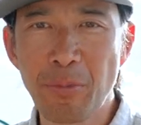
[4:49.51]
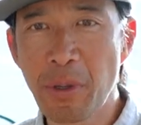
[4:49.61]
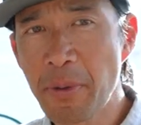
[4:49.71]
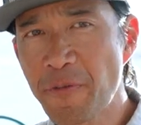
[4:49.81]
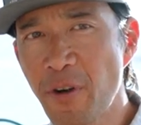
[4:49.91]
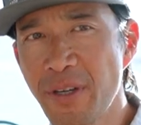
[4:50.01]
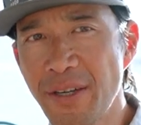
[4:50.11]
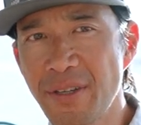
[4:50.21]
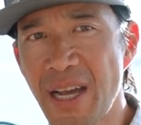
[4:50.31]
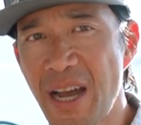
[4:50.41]
We prefer
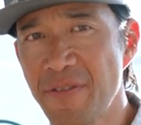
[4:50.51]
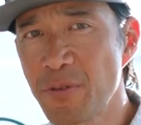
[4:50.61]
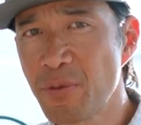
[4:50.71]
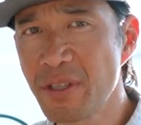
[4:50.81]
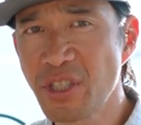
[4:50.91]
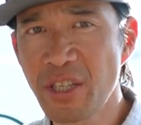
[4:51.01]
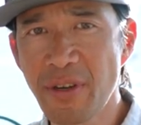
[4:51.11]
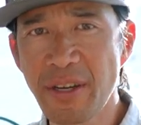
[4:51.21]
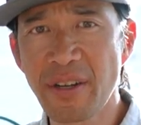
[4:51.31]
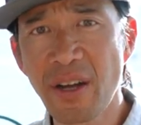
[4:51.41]
not to have to run the
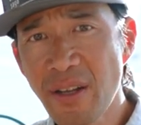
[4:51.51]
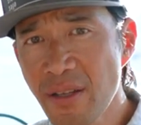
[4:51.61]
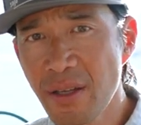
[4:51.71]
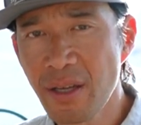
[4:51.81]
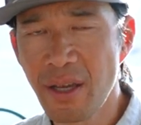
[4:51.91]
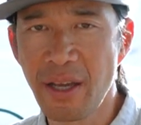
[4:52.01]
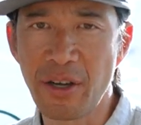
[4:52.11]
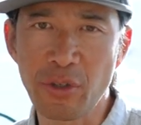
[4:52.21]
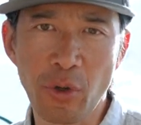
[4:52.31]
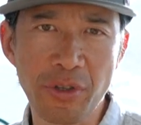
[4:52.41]
generator at all, and
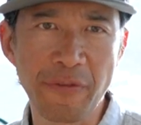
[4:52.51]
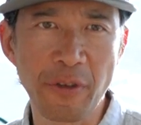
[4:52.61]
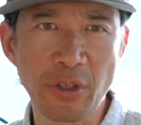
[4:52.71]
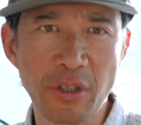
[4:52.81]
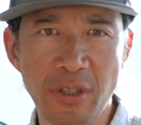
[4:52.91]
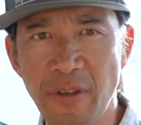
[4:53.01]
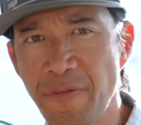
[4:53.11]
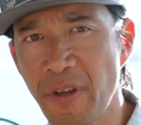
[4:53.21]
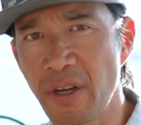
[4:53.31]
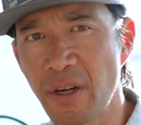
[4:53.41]
our goal in the future is
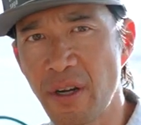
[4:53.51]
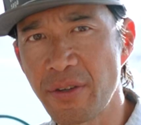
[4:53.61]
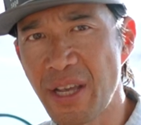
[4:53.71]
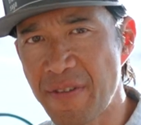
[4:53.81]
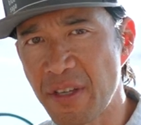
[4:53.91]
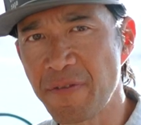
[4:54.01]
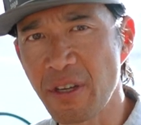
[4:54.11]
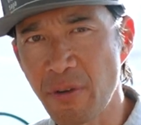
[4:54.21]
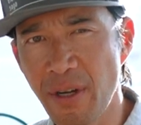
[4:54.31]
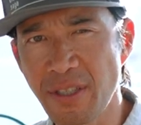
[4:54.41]
to have a
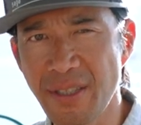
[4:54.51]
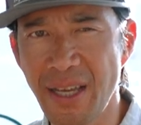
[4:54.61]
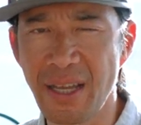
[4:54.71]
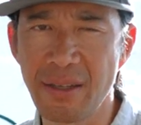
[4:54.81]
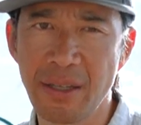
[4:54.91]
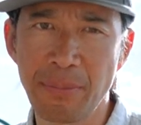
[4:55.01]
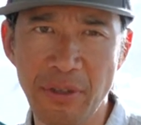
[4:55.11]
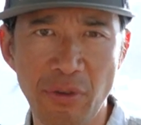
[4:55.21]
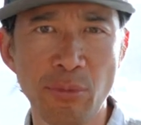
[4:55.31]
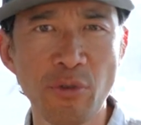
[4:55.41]
configuration that
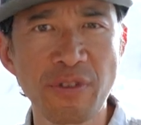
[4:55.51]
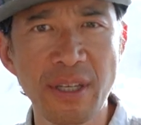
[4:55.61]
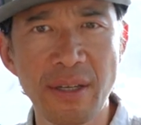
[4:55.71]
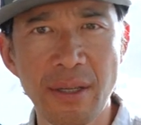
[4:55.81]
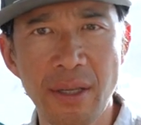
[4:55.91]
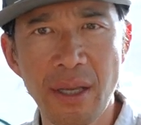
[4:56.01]
completely removes it.